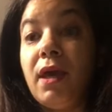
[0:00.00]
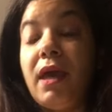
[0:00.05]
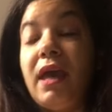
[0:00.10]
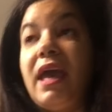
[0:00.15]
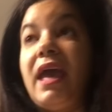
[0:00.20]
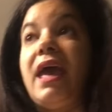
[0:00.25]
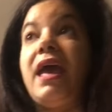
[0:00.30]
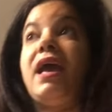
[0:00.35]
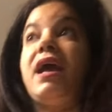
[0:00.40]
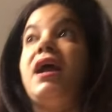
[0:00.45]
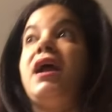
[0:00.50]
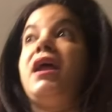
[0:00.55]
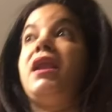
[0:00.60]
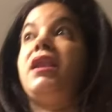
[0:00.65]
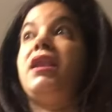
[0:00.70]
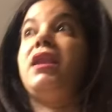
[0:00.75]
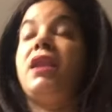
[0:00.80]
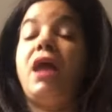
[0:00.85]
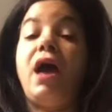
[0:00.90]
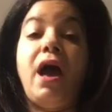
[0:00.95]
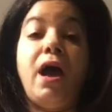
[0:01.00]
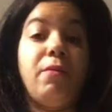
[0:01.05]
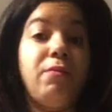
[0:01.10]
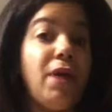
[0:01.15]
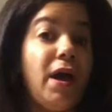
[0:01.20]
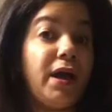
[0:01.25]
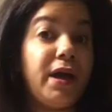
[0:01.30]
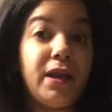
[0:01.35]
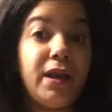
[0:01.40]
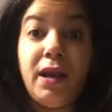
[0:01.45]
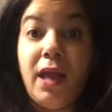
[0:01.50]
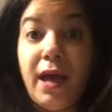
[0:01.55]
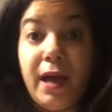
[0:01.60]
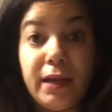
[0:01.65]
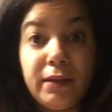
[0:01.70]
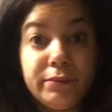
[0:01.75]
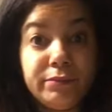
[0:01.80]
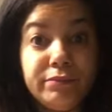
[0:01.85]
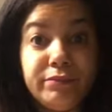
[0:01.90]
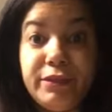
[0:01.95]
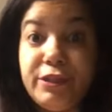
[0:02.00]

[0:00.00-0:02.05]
And I'm not gonna lie,